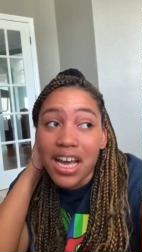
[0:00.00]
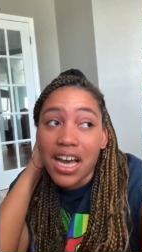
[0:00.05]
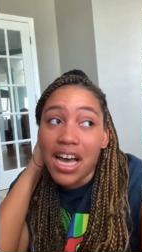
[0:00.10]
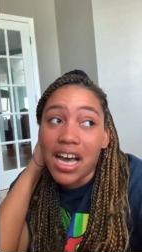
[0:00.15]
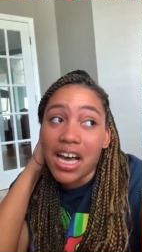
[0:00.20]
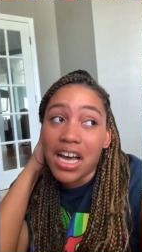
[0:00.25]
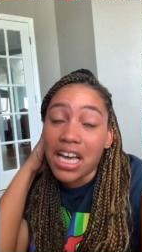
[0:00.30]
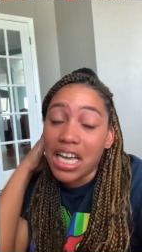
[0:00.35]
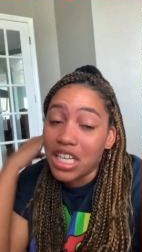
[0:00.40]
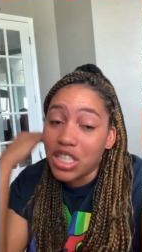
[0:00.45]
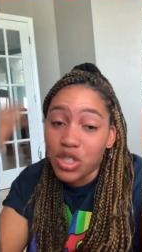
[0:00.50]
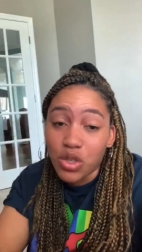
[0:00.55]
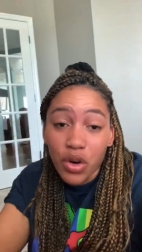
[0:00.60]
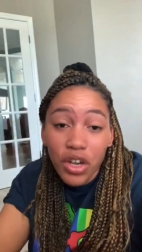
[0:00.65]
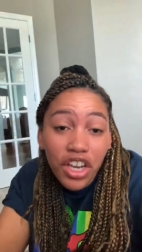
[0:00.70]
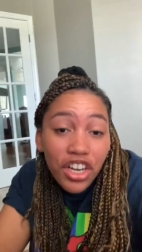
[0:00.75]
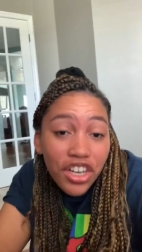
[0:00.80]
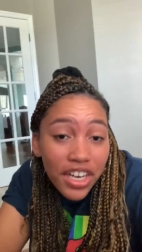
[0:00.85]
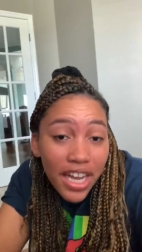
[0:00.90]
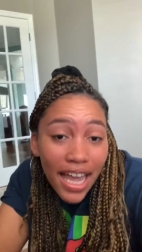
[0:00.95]
Uh, enjoy
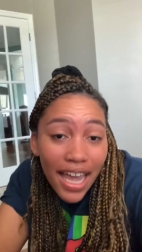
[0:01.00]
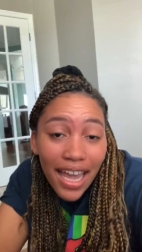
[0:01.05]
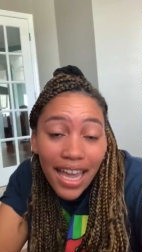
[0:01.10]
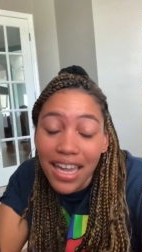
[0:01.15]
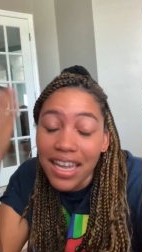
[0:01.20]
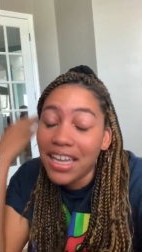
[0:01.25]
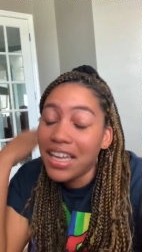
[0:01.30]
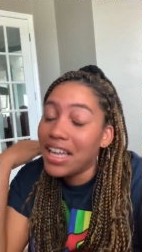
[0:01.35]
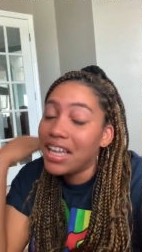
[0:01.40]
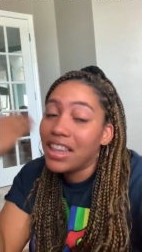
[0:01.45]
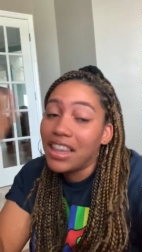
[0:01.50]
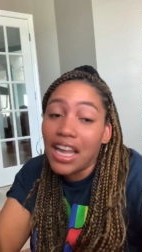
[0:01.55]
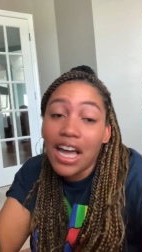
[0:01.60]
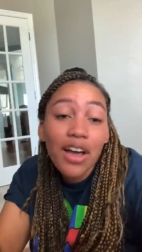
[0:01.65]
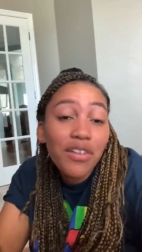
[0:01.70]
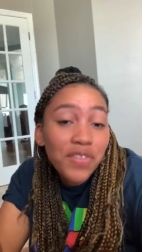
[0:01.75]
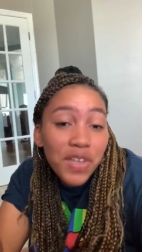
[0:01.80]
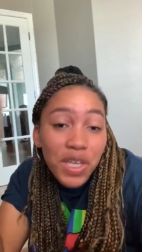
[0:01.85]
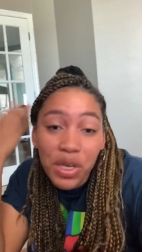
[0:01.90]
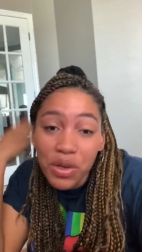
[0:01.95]
your day.
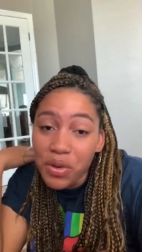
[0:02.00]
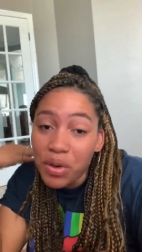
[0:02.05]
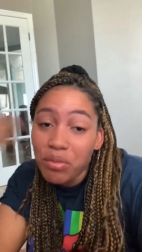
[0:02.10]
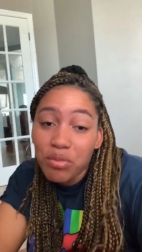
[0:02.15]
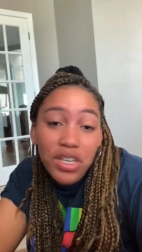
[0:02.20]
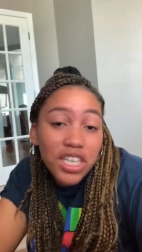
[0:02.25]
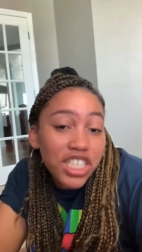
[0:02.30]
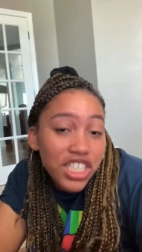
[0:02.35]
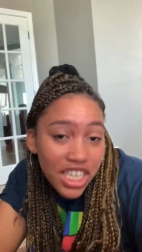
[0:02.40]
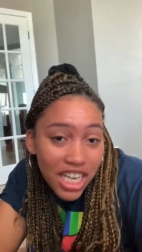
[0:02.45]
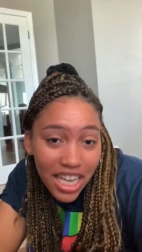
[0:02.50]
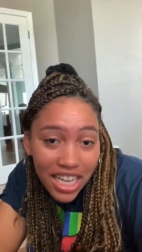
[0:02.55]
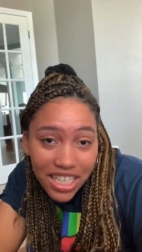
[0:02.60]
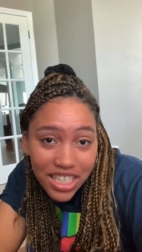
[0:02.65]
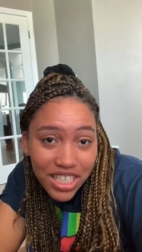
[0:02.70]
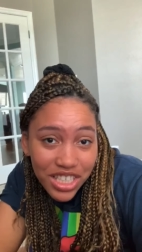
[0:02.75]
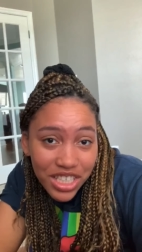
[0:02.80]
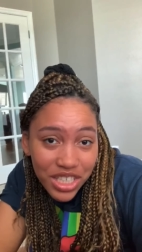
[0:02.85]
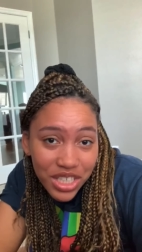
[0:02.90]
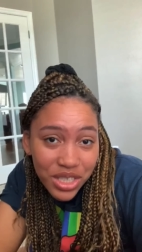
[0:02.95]
Love you.
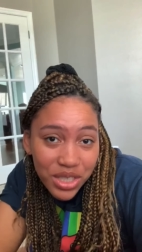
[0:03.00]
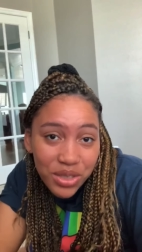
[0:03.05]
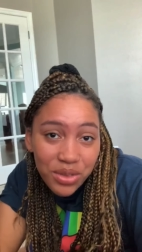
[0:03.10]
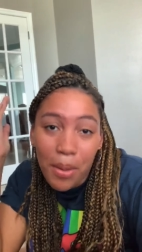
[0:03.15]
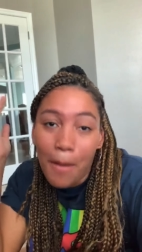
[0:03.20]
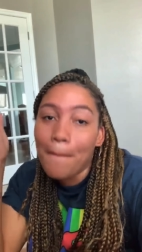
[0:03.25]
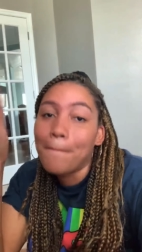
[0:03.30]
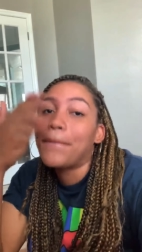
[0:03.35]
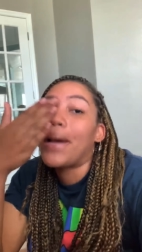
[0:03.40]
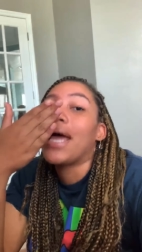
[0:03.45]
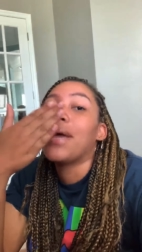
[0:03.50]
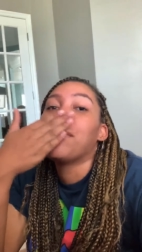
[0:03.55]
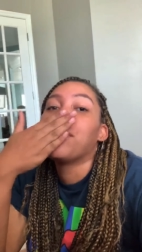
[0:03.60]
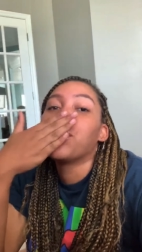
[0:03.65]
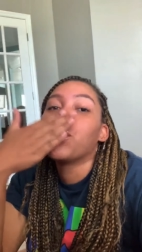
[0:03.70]
Appreciate you. Bye.